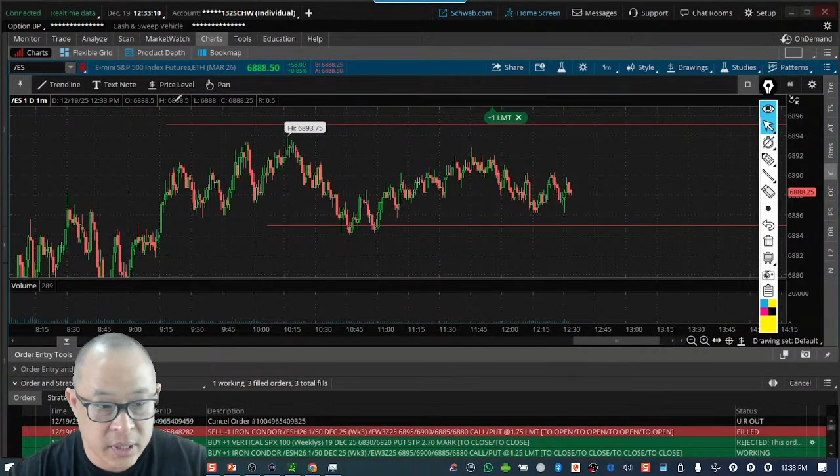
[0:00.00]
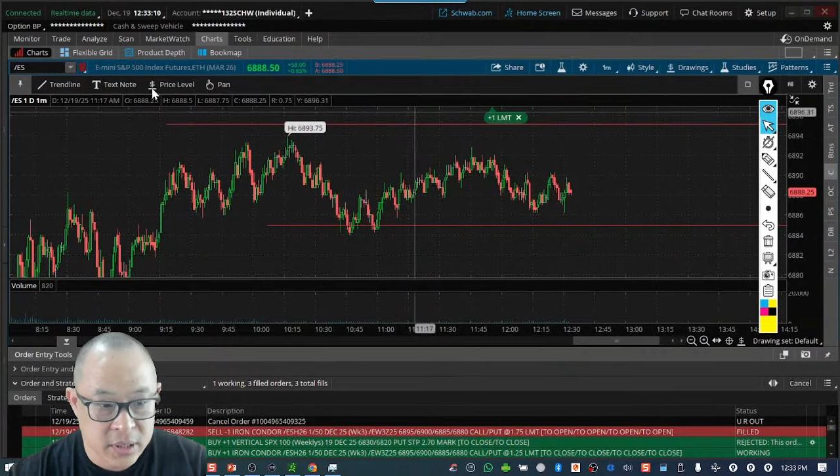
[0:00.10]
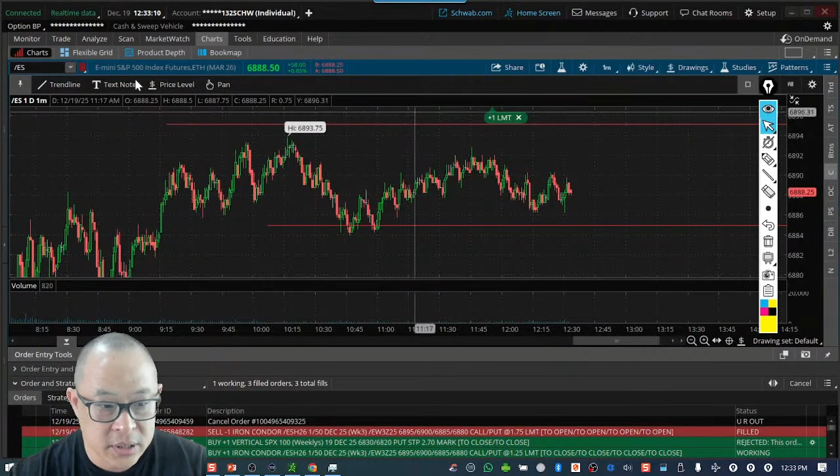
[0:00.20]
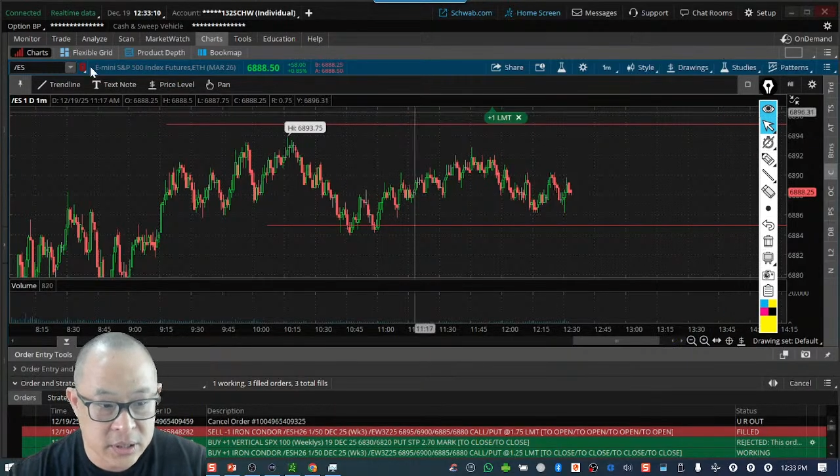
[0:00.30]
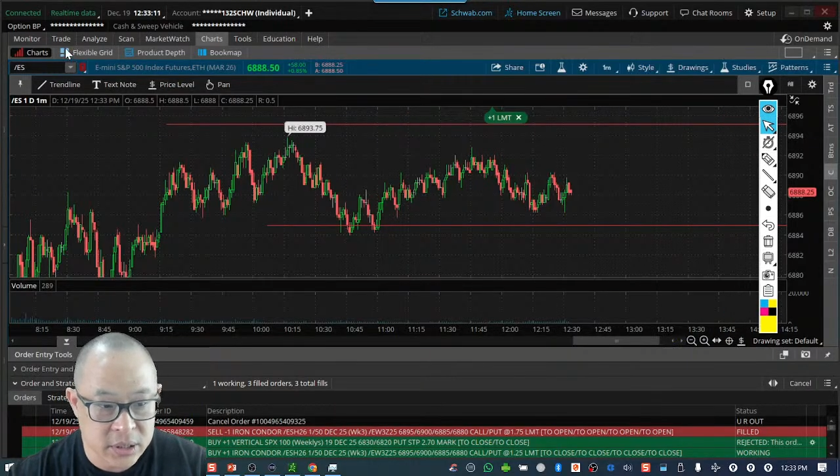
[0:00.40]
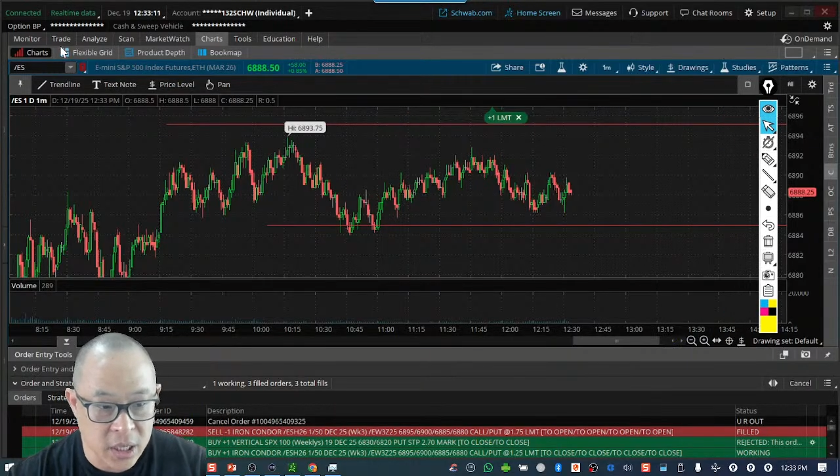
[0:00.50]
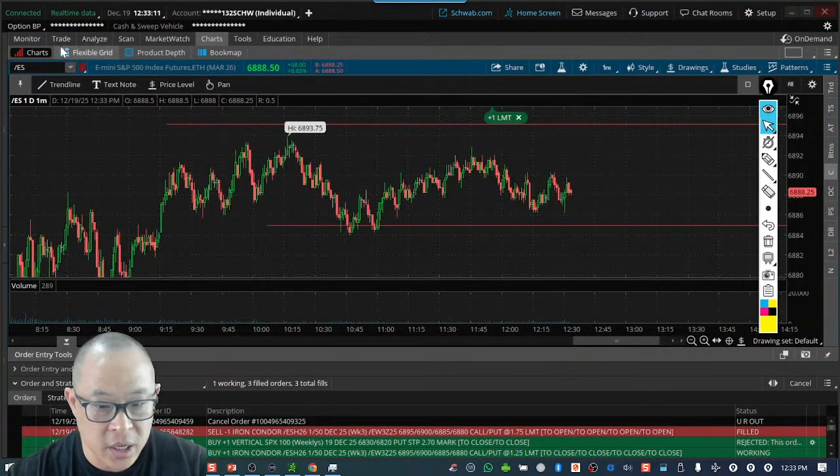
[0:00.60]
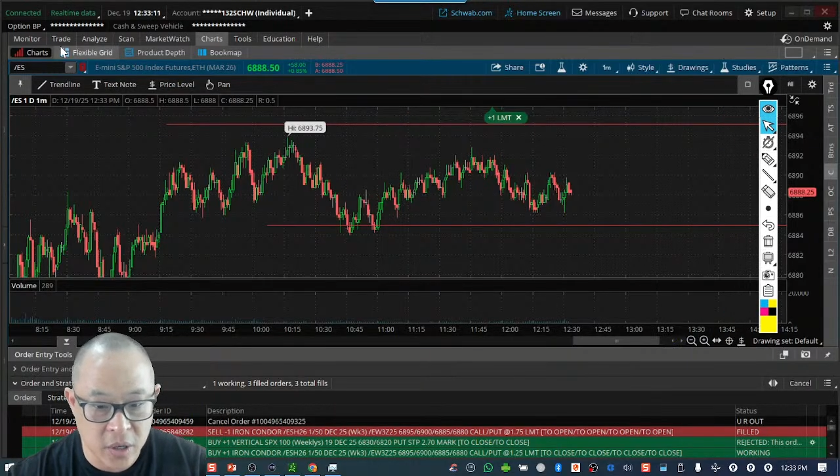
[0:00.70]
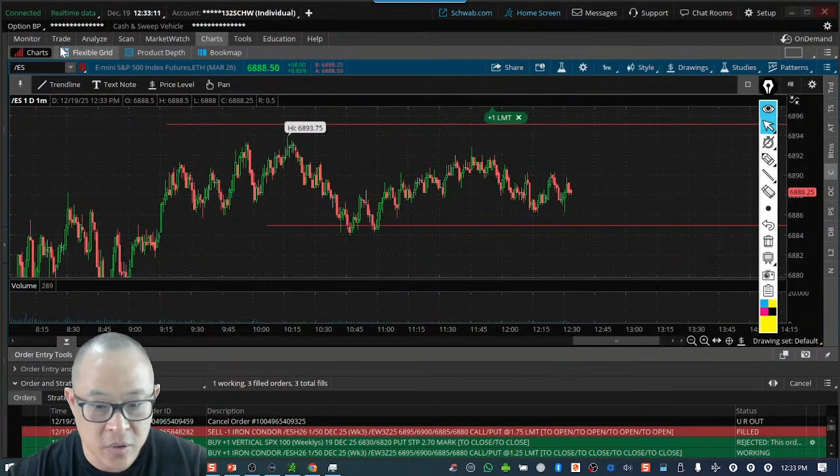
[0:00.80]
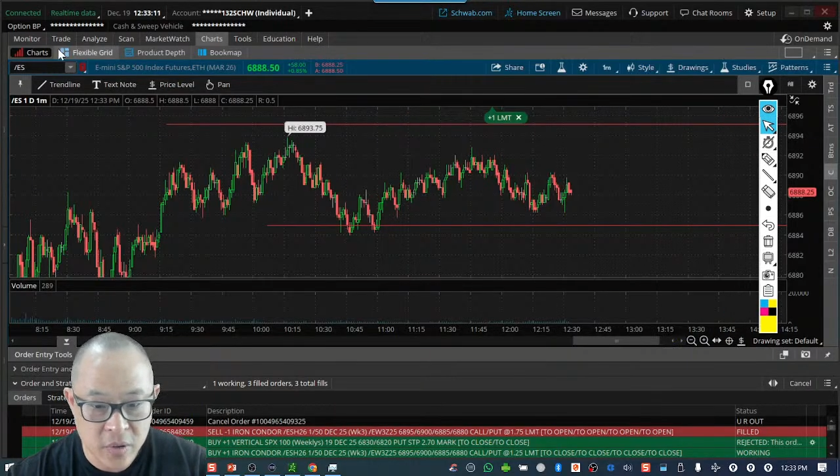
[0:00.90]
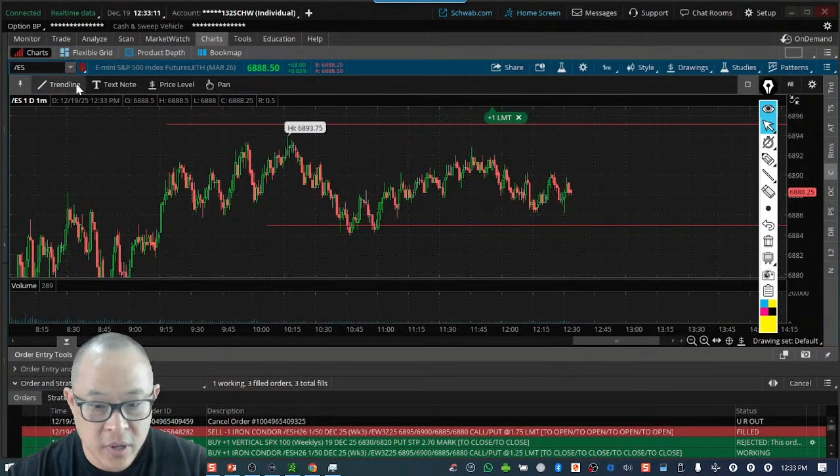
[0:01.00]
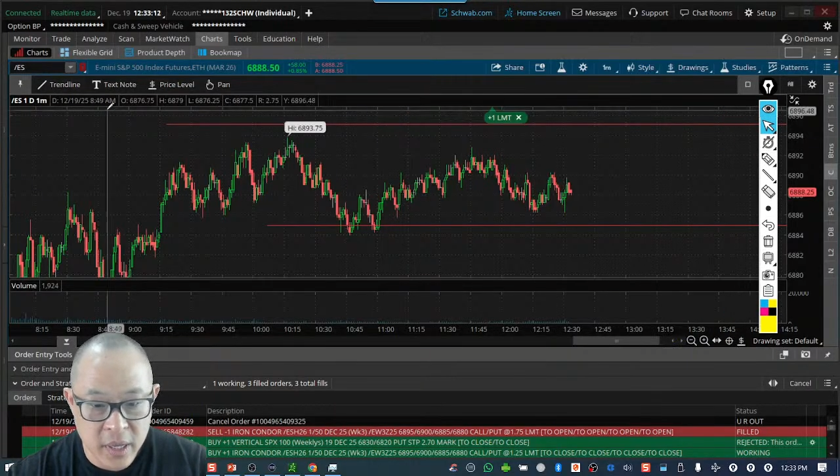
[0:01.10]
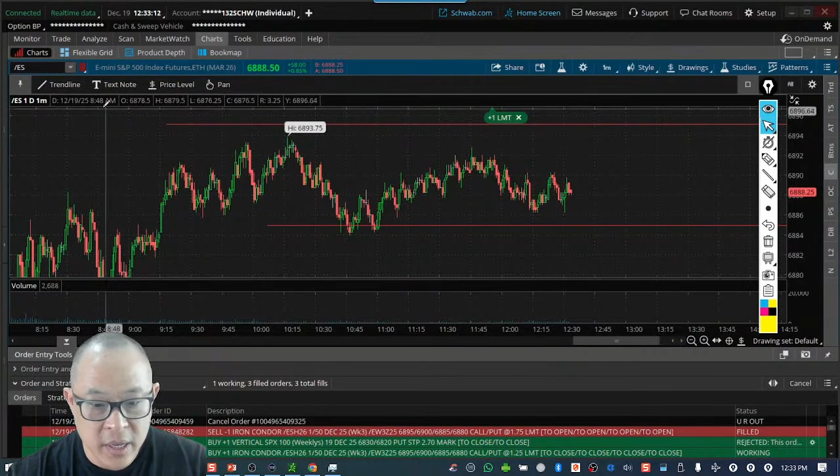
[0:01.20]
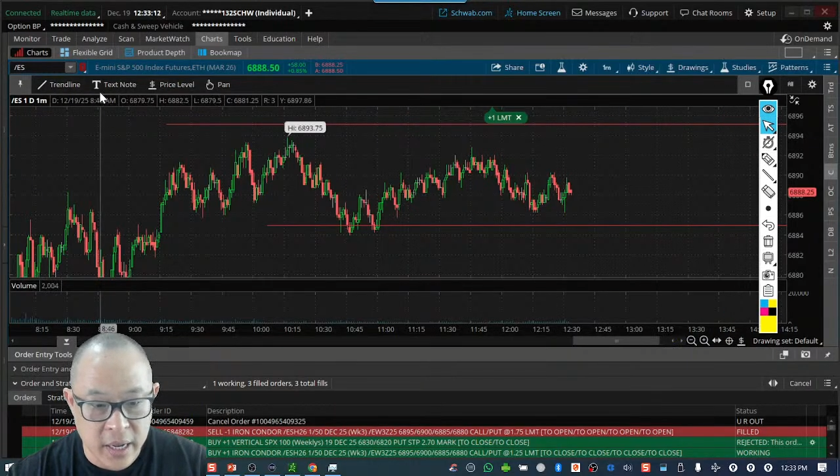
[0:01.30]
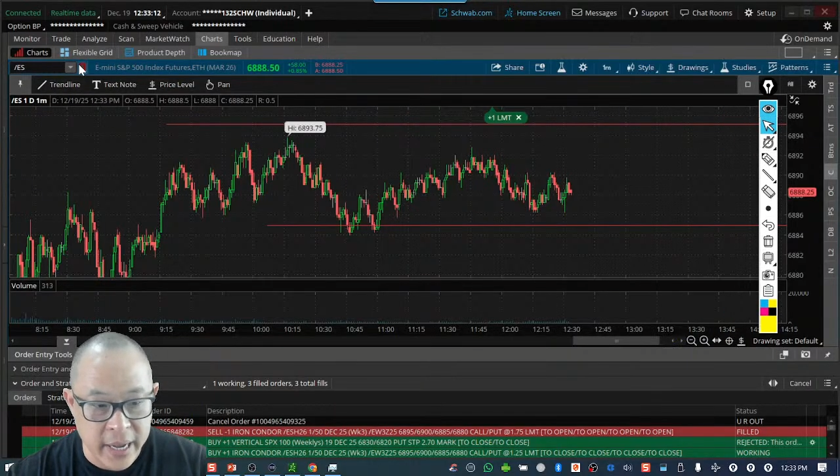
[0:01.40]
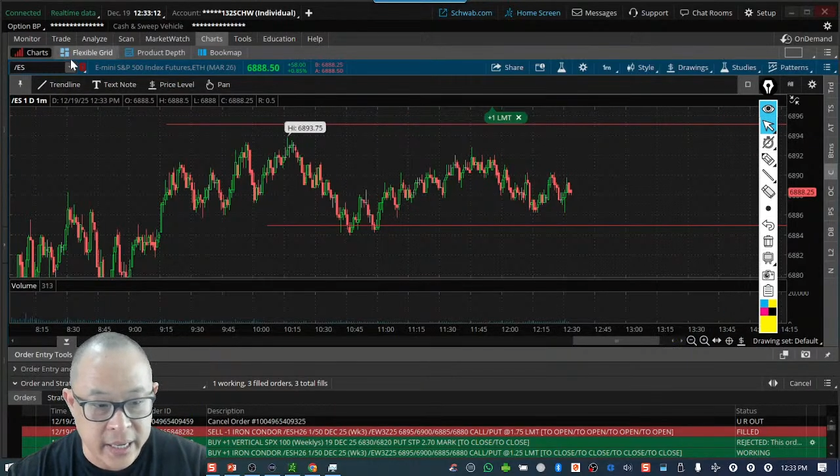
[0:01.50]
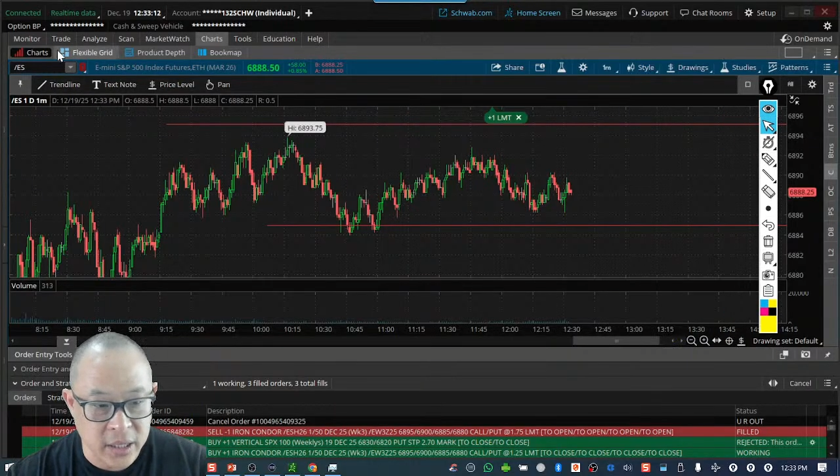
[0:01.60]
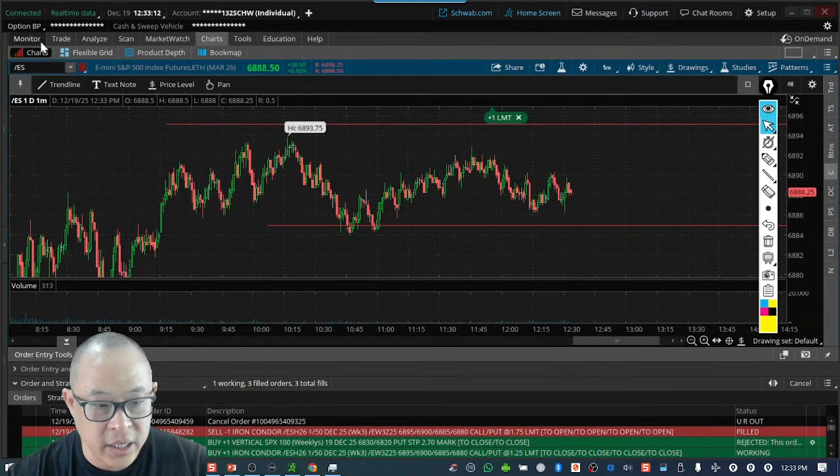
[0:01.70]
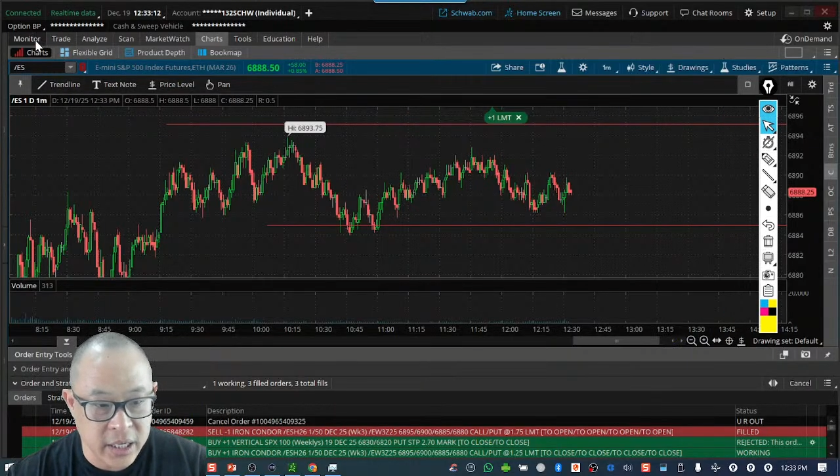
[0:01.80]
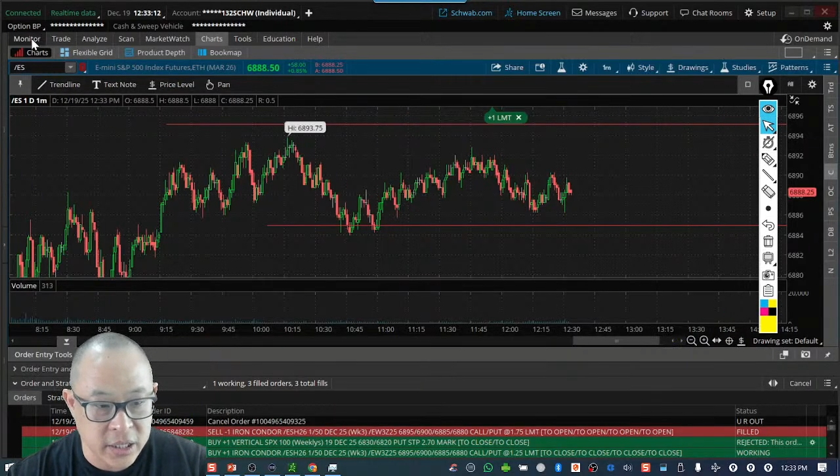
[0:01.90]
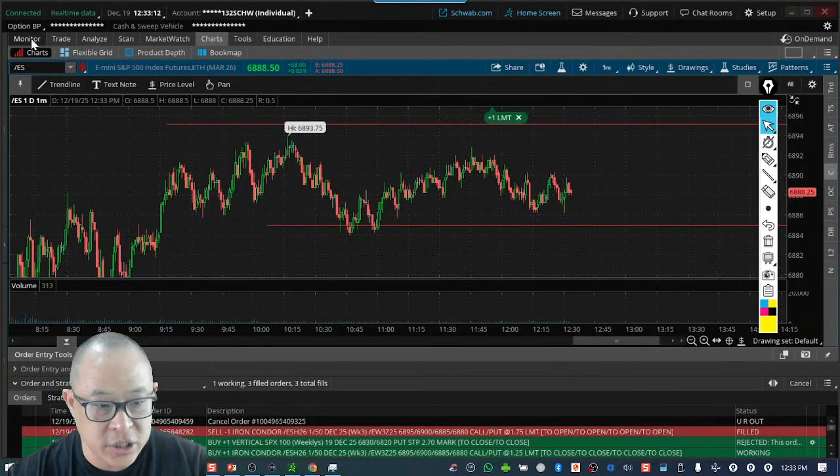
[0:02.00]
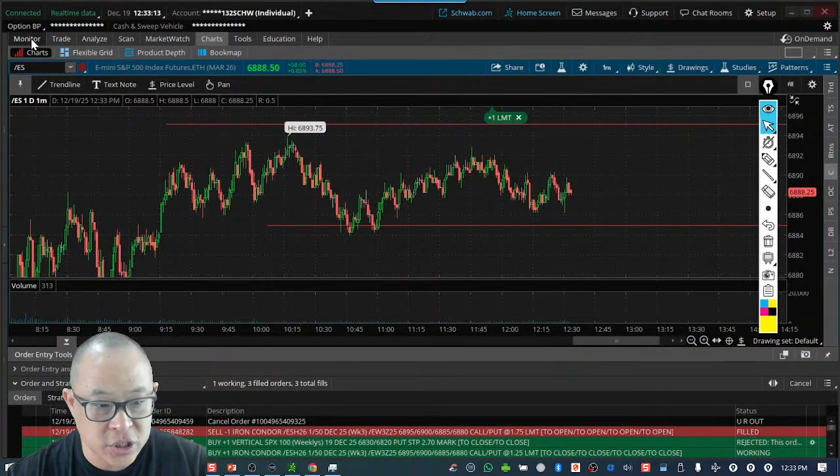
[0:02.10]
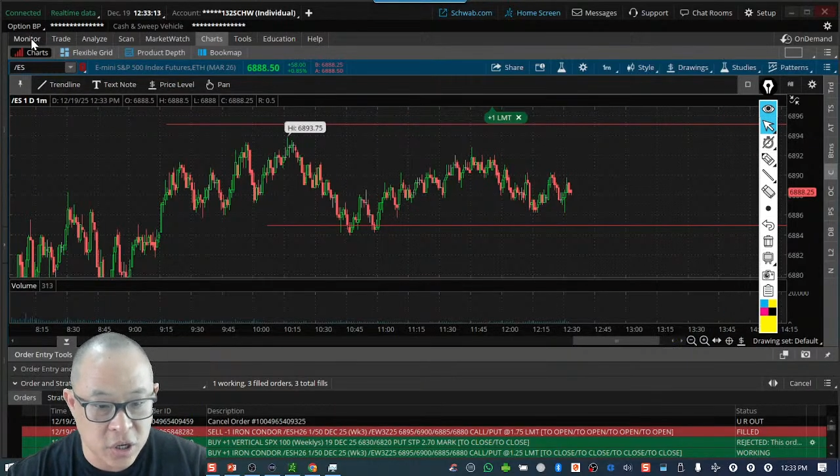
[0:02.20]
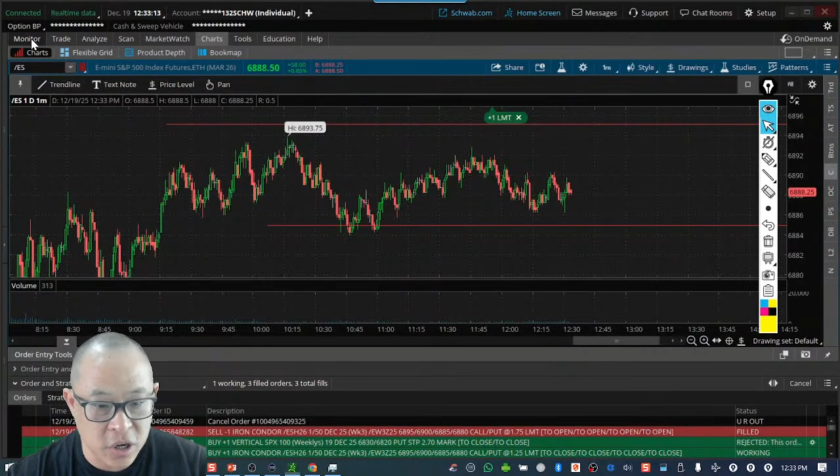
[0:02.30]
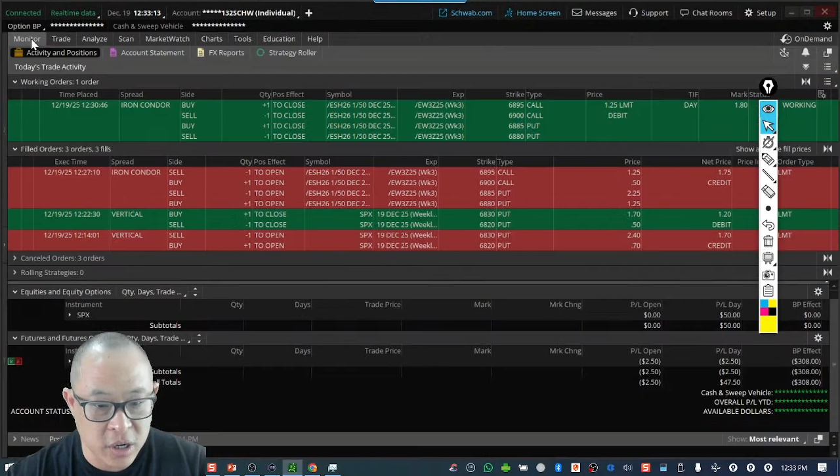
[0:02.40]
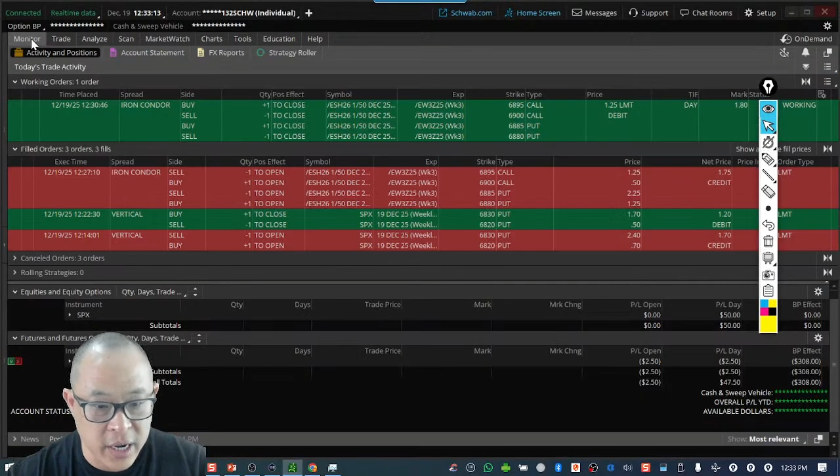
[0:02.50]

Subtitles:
So I can look at the chart.